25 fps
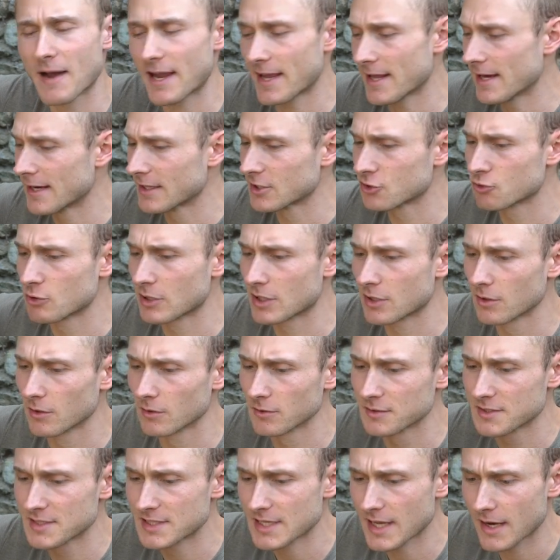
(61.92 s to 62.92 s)
my
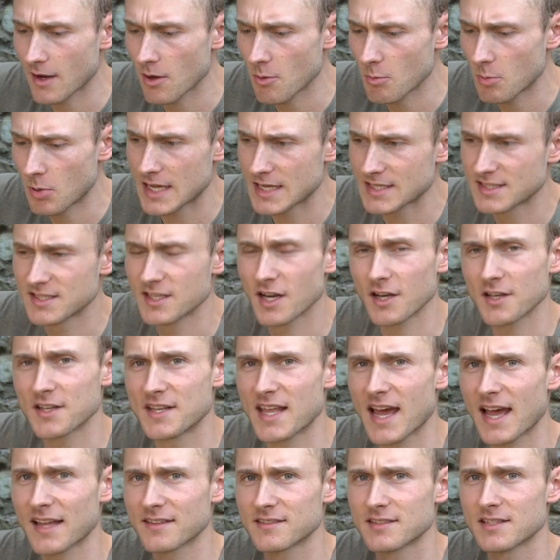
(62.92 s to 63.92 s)
electrical setup is
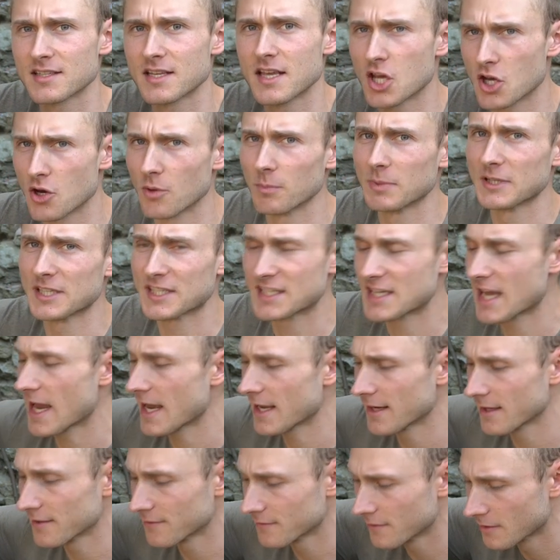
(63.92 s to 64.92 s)
not that
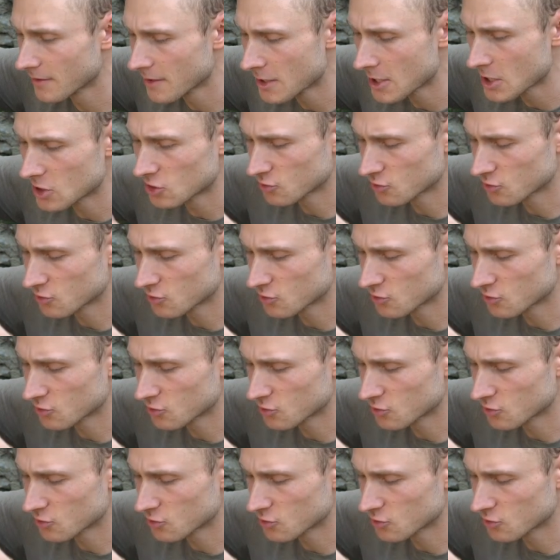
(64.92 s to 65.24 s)
complicated.